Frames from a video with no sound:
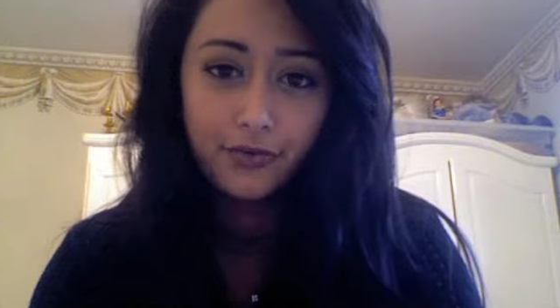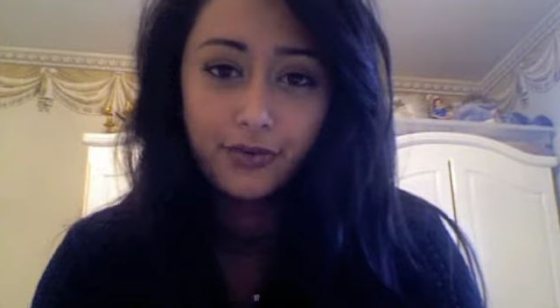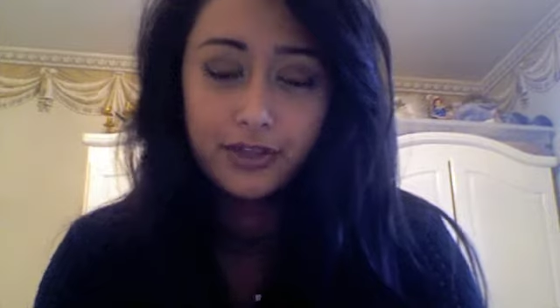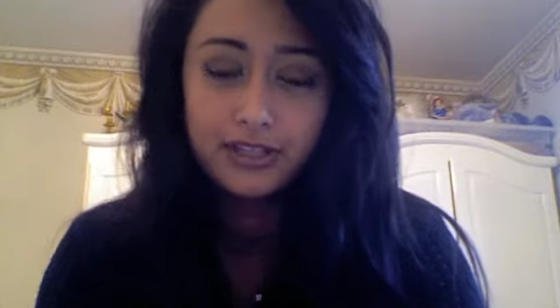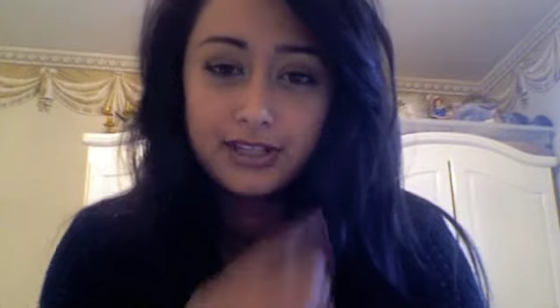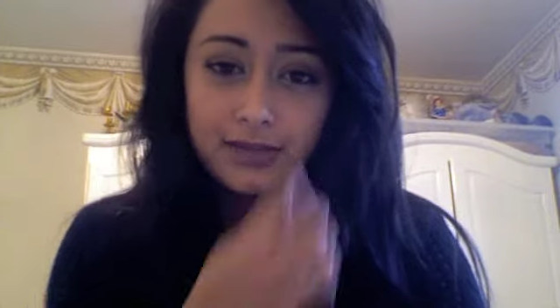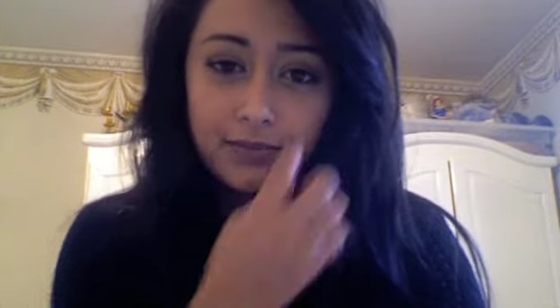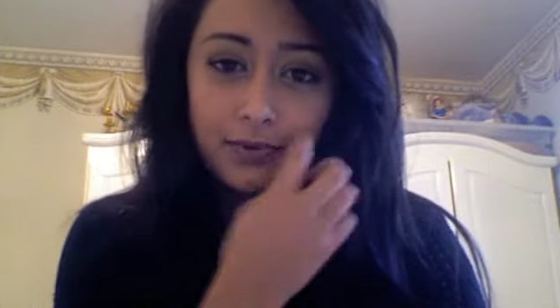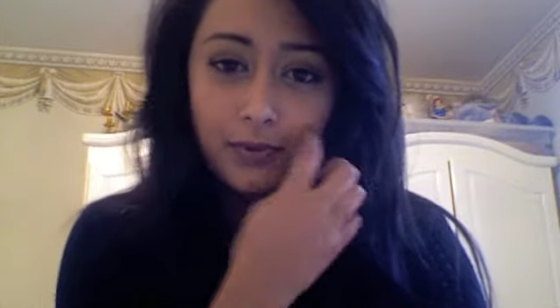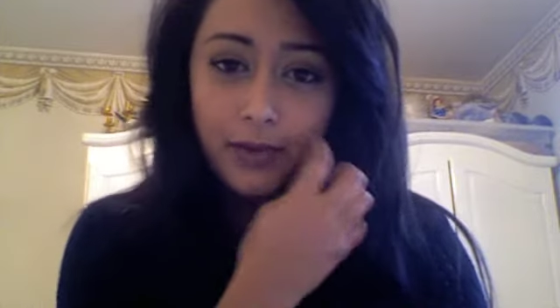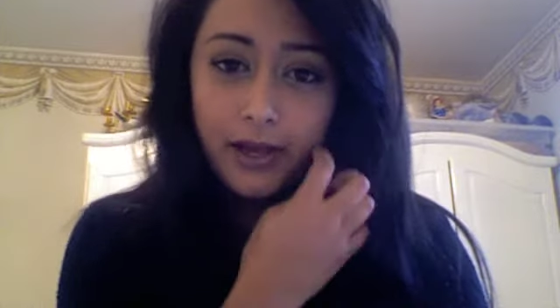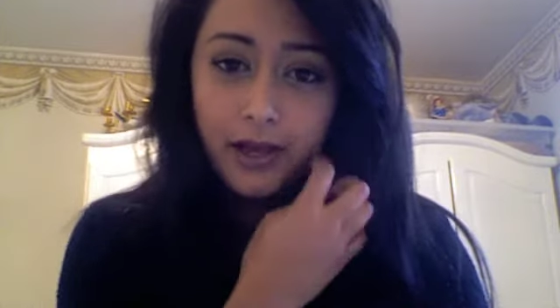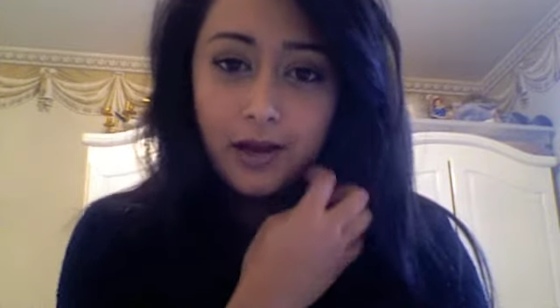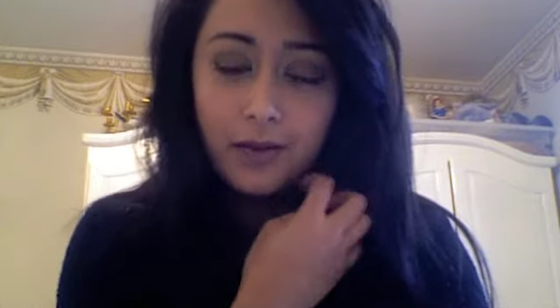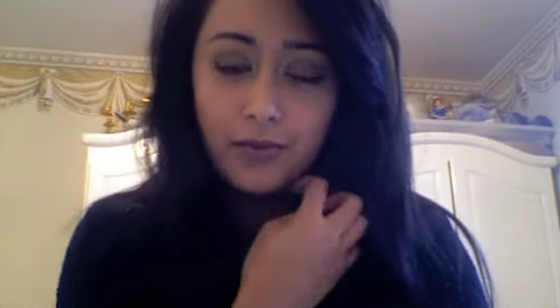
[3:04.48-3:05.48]
with a simple
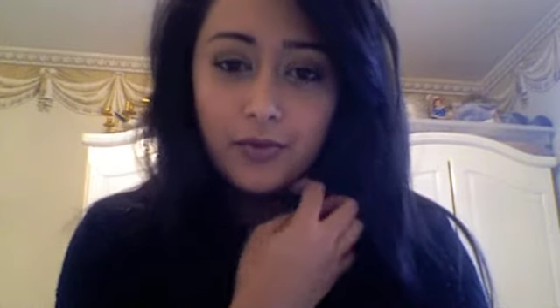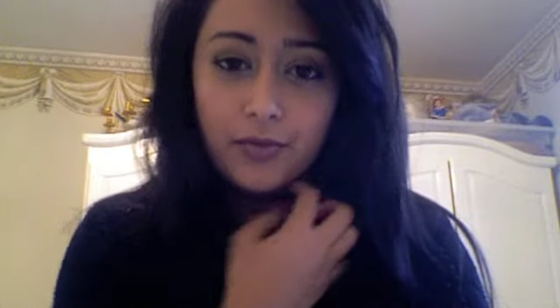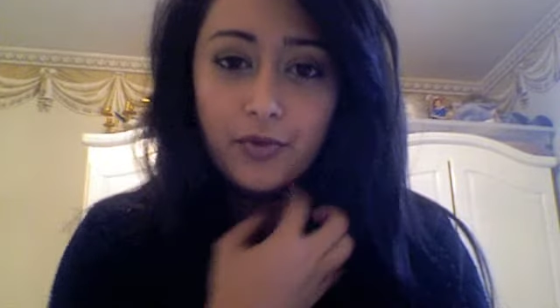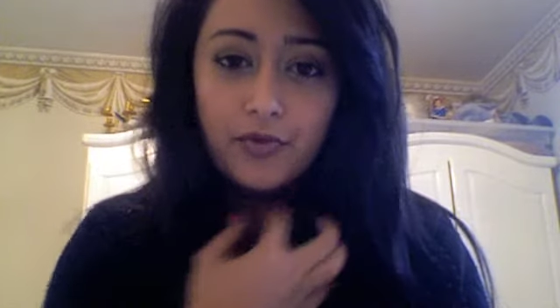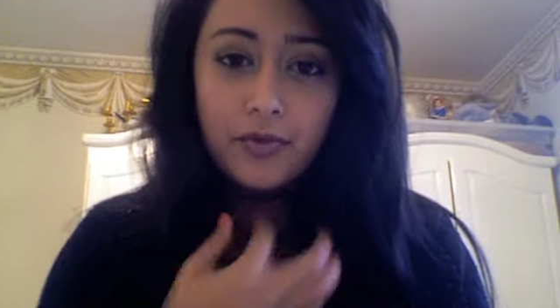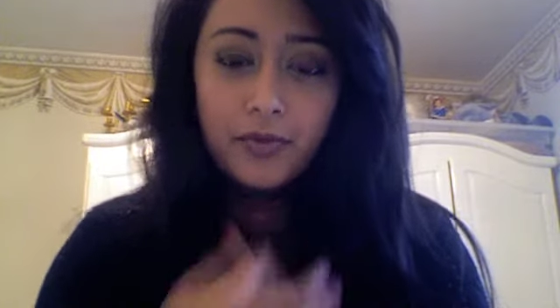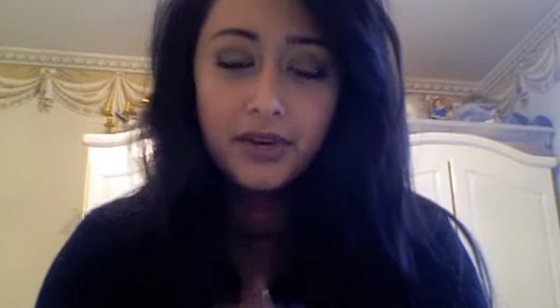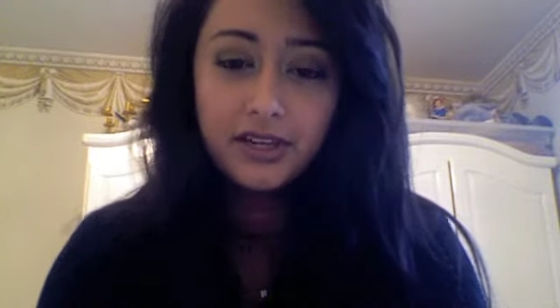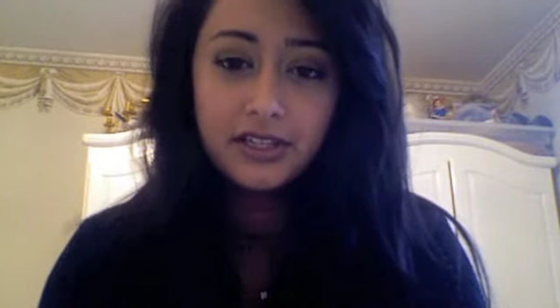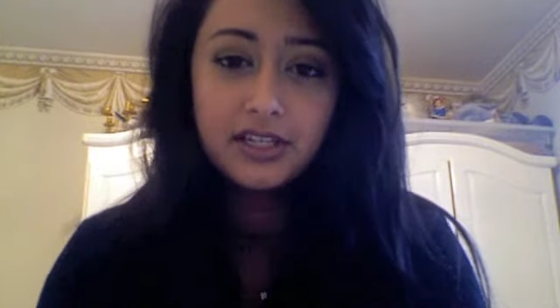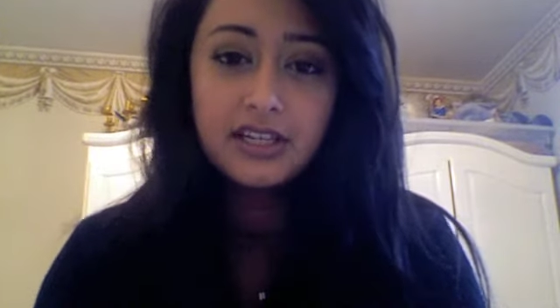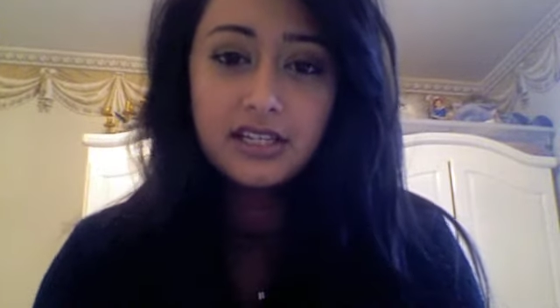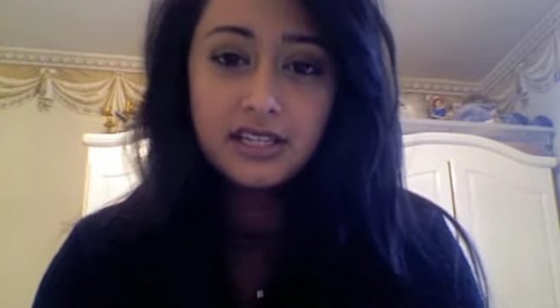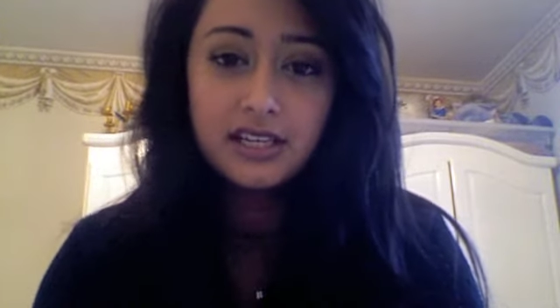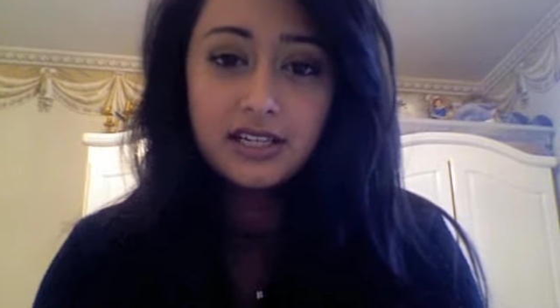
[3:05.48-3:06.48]
makeup remover, but it
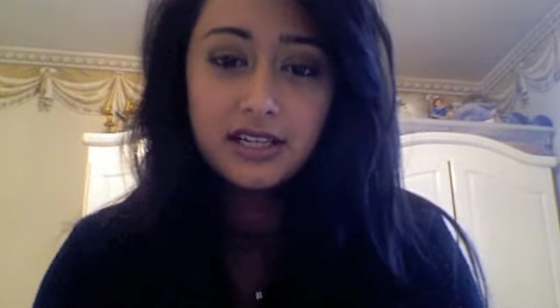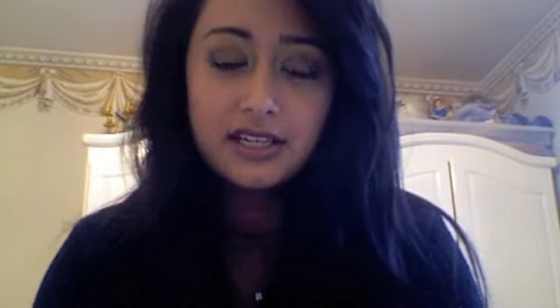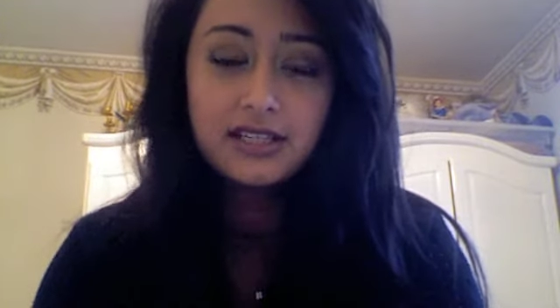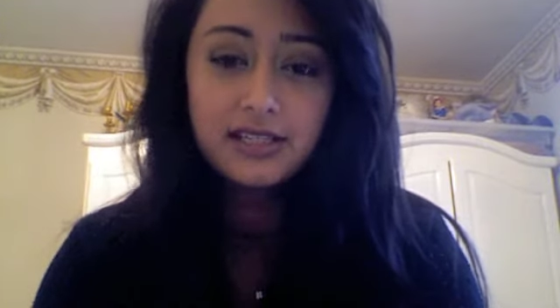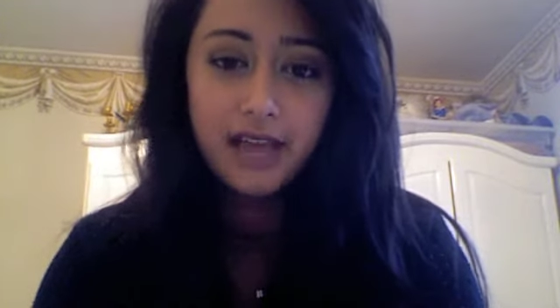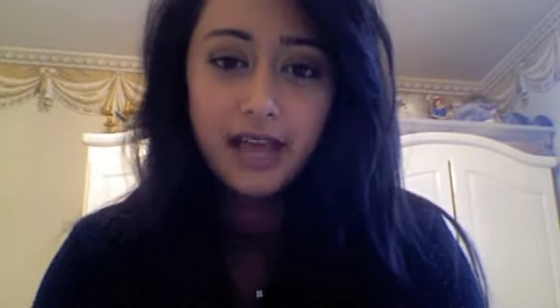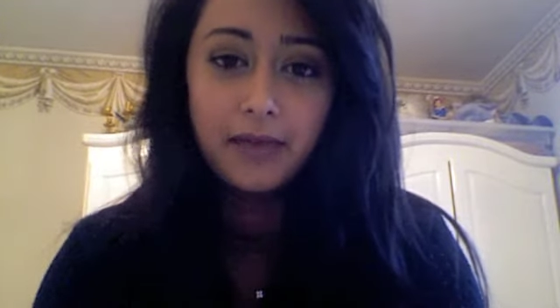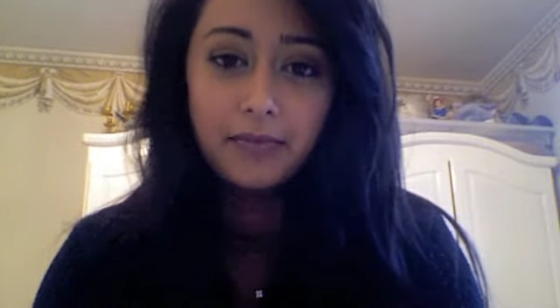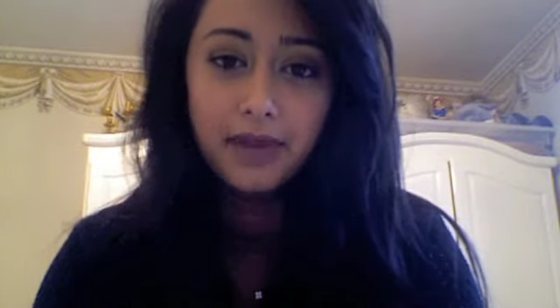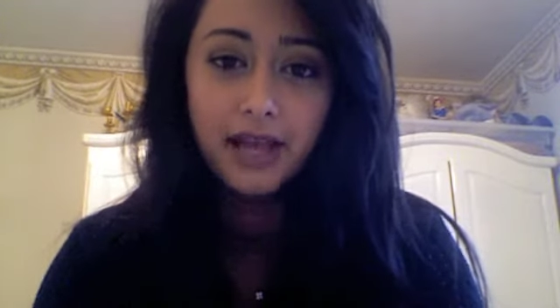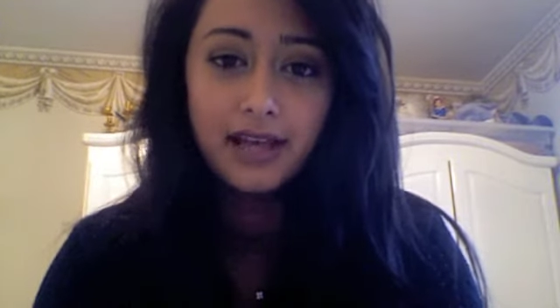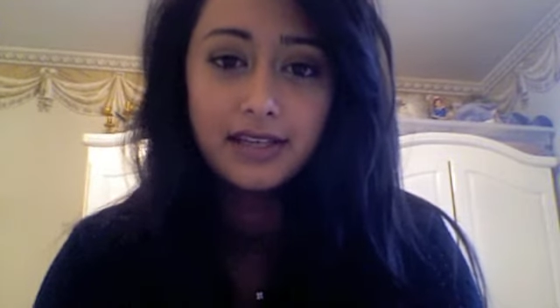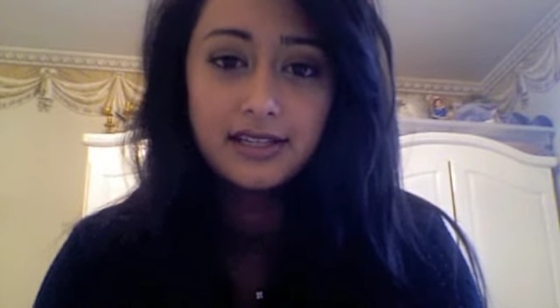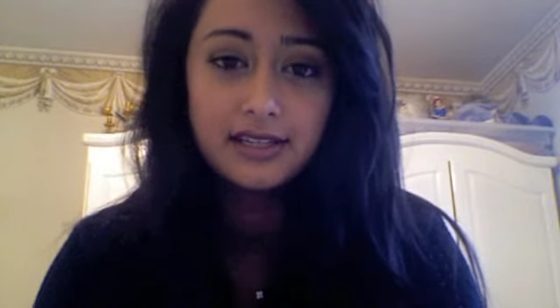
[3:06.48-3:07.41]
does it does stay in place.